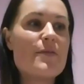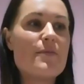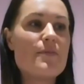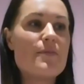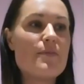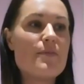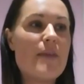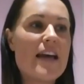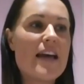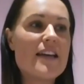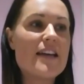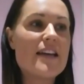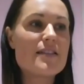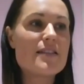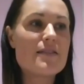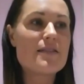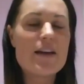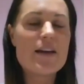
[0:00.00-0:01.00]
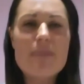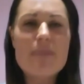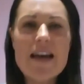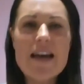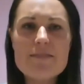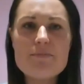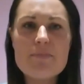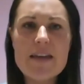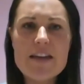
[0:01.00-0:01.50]
made it
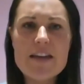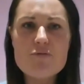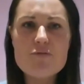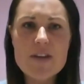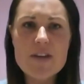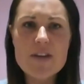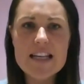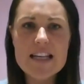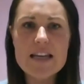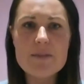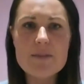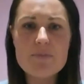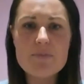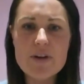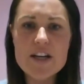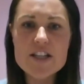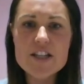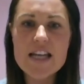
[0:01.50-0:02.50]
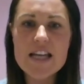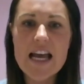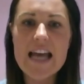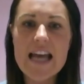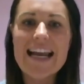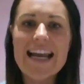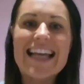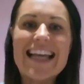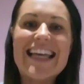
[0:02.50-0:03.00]
made me really
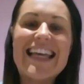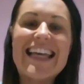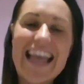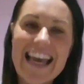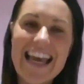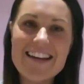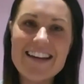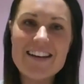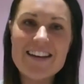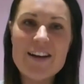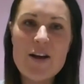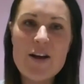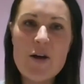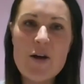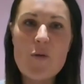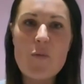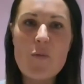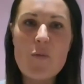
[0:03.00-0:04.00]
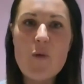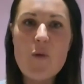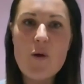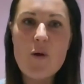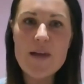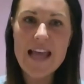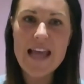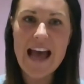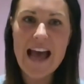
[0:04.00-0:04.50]
appreciate again what
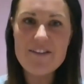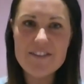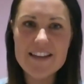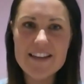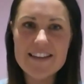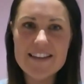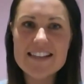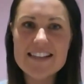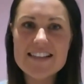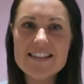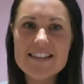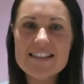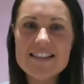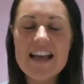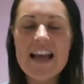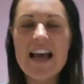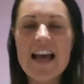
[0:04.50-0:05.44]
we have in this.